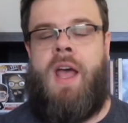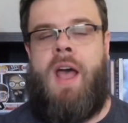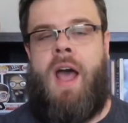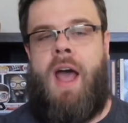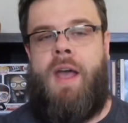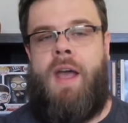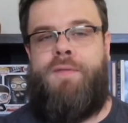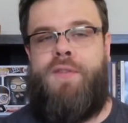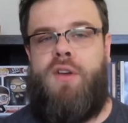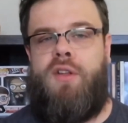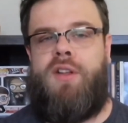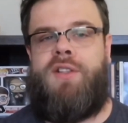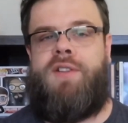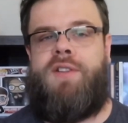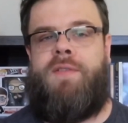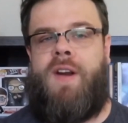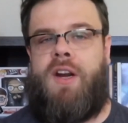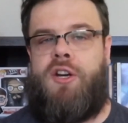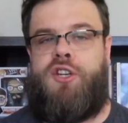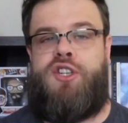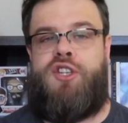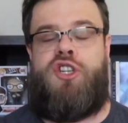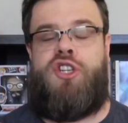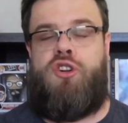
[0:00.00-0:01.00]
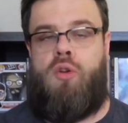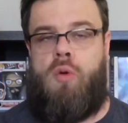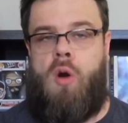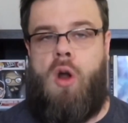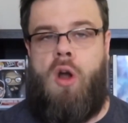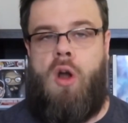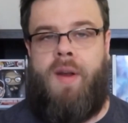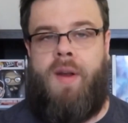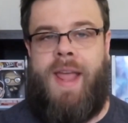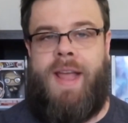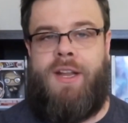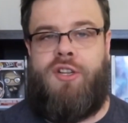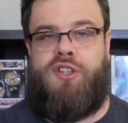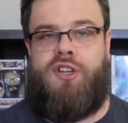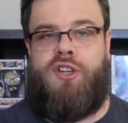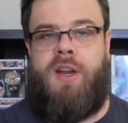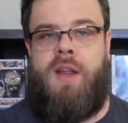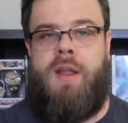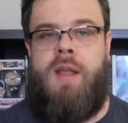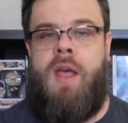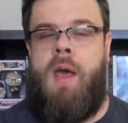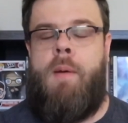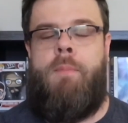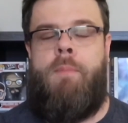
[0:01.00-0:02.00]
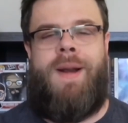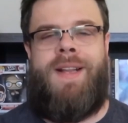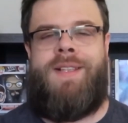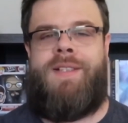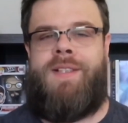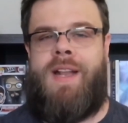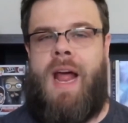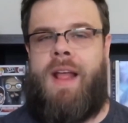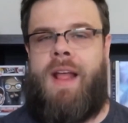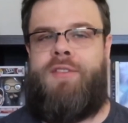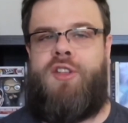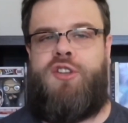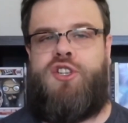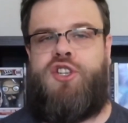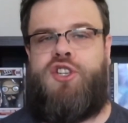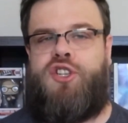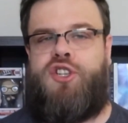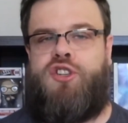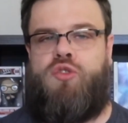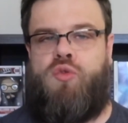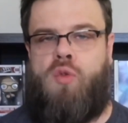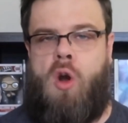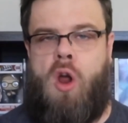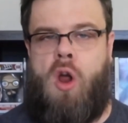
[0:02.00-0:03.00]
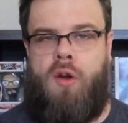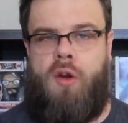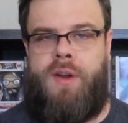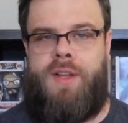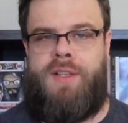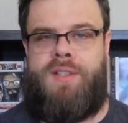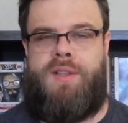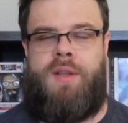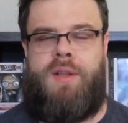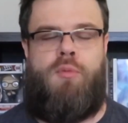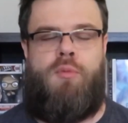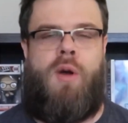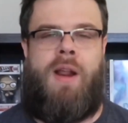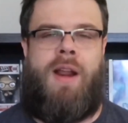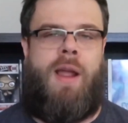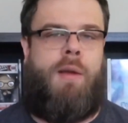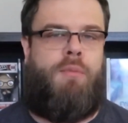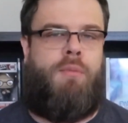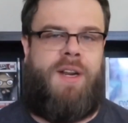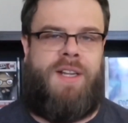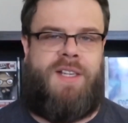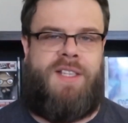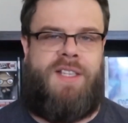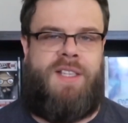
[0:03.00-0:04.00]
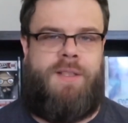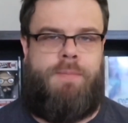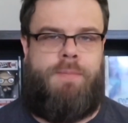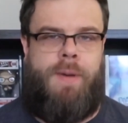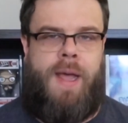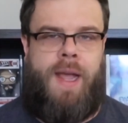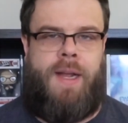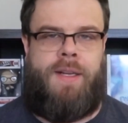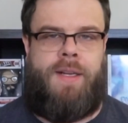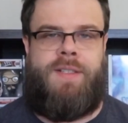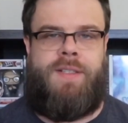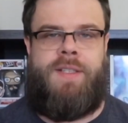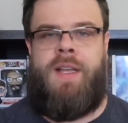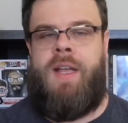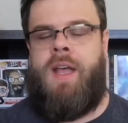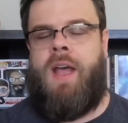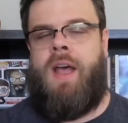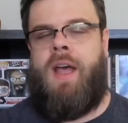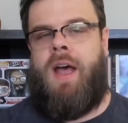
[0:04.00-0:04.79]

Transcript: I feel it's a very strong entry, but it's not the strongest of what I would expect.